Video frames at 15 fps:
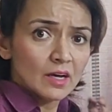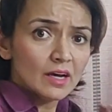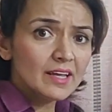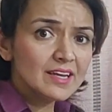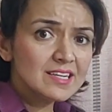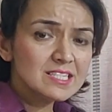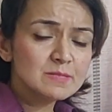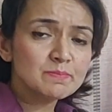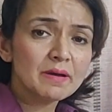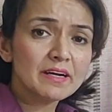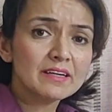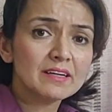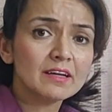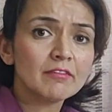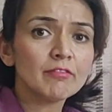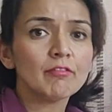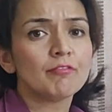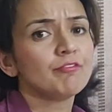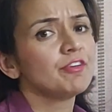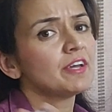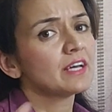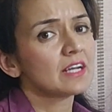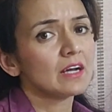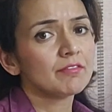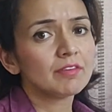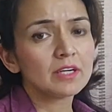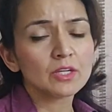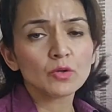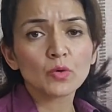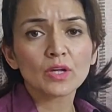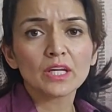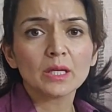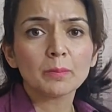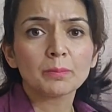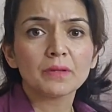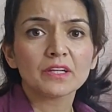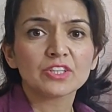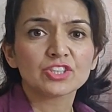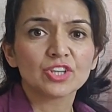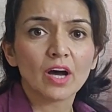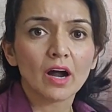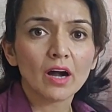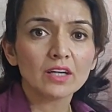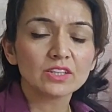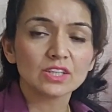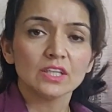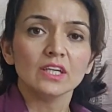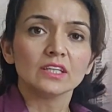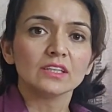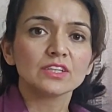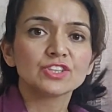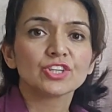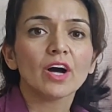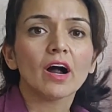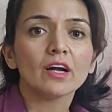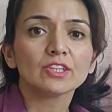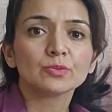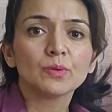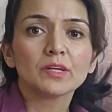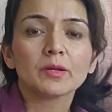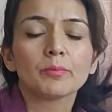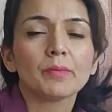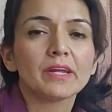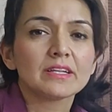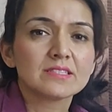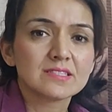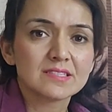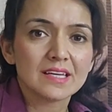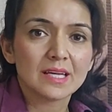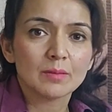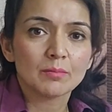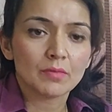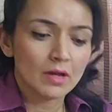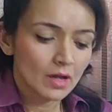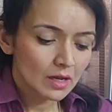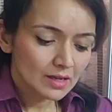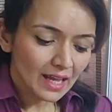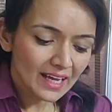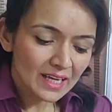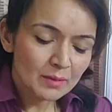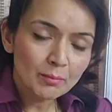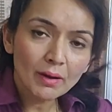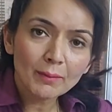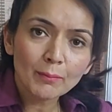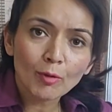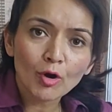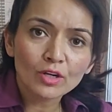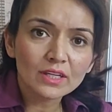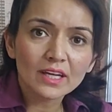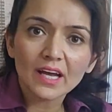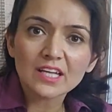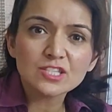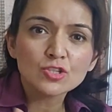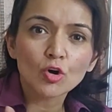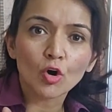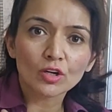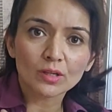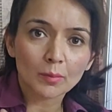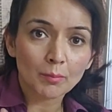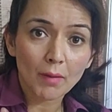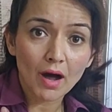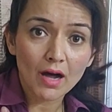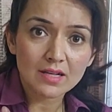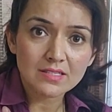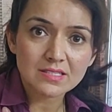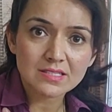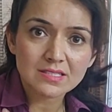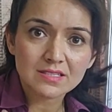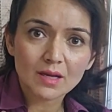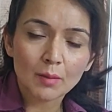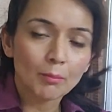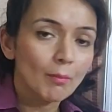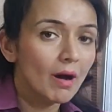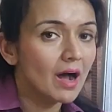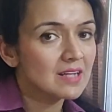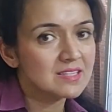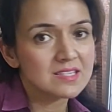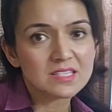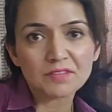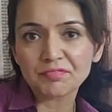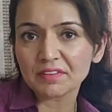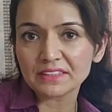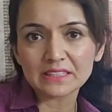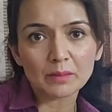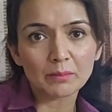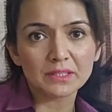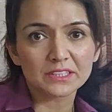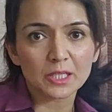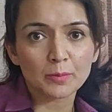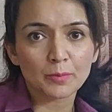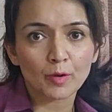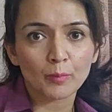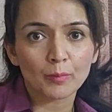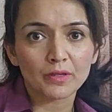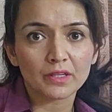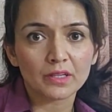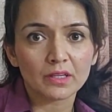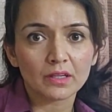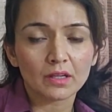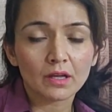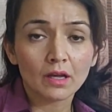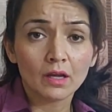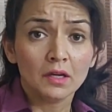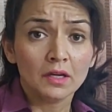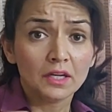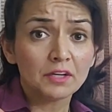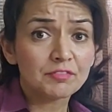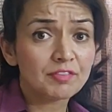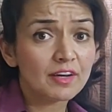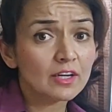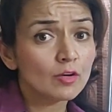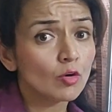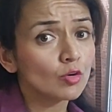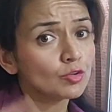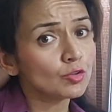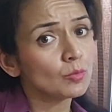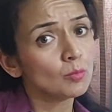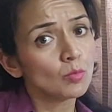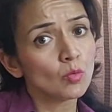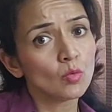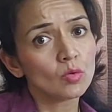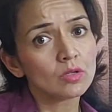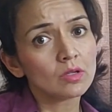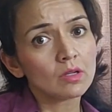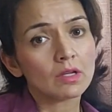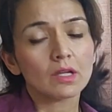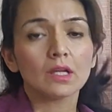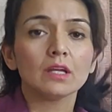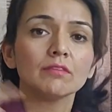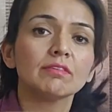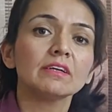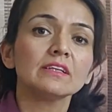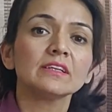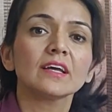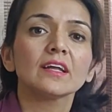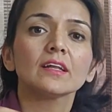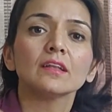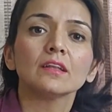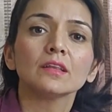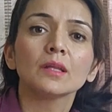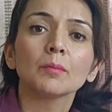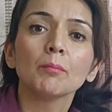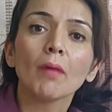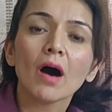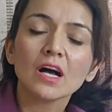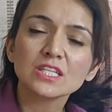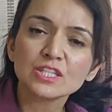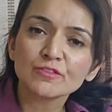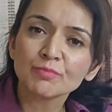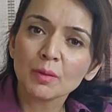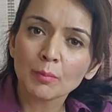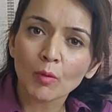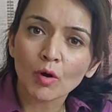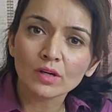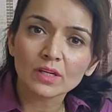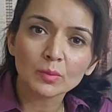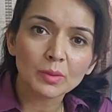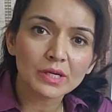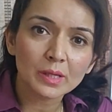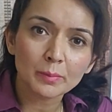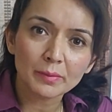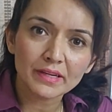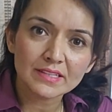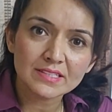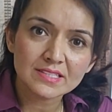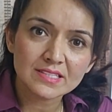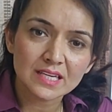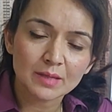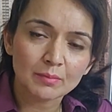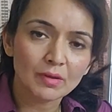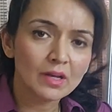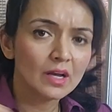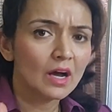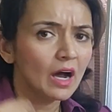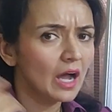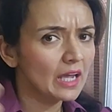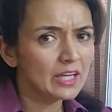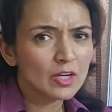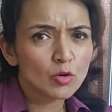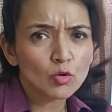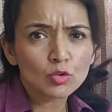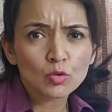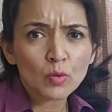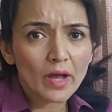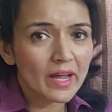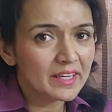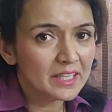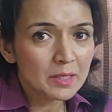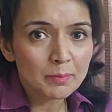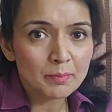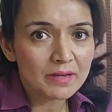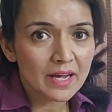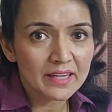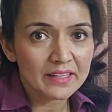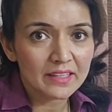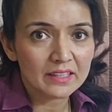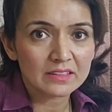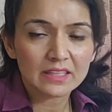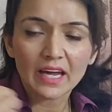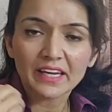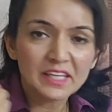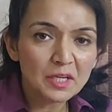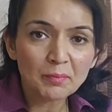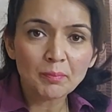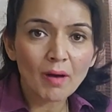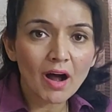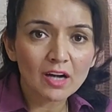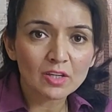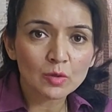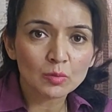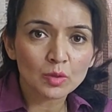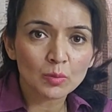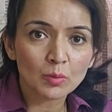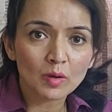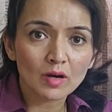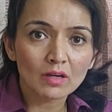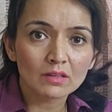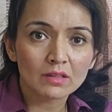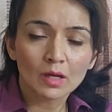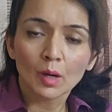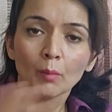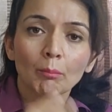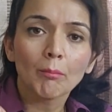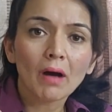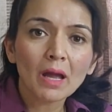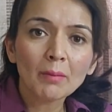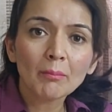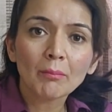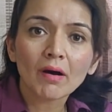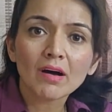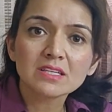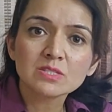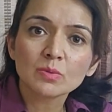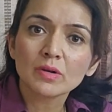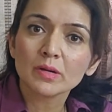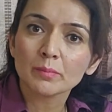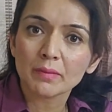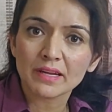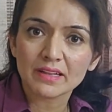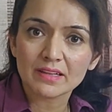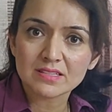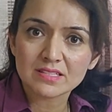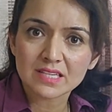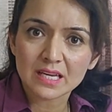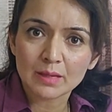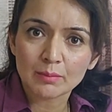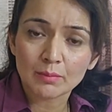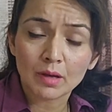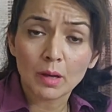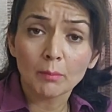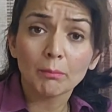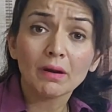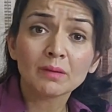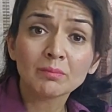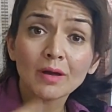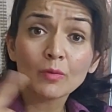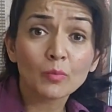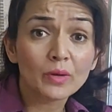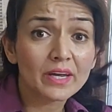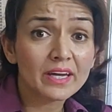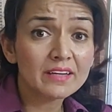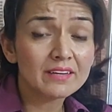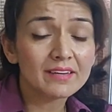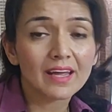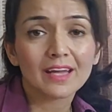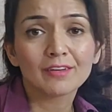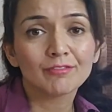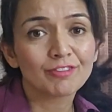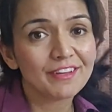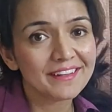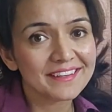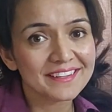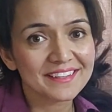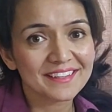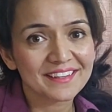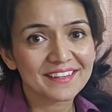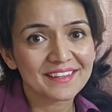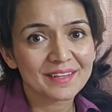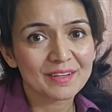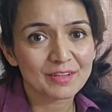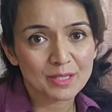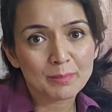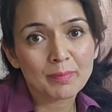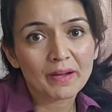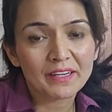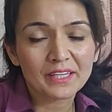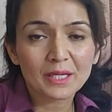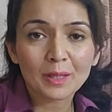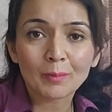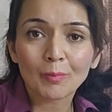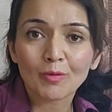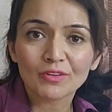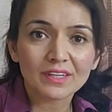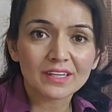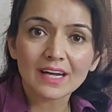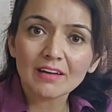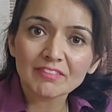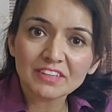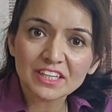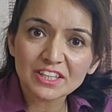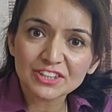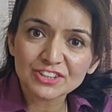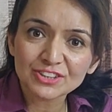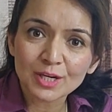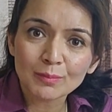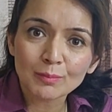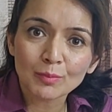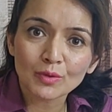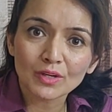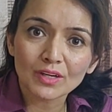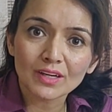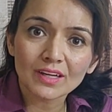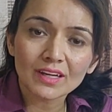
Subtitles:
Irrespective, wherever you keep the charge will remain same. Like my body has got a mass. Mass is a fundamental property. If I go to moon, even then the mass of my body will remain same. I go to any planet, any part of the world, my mass will remain the same. But my weight can vary depending upon the gravitational pull.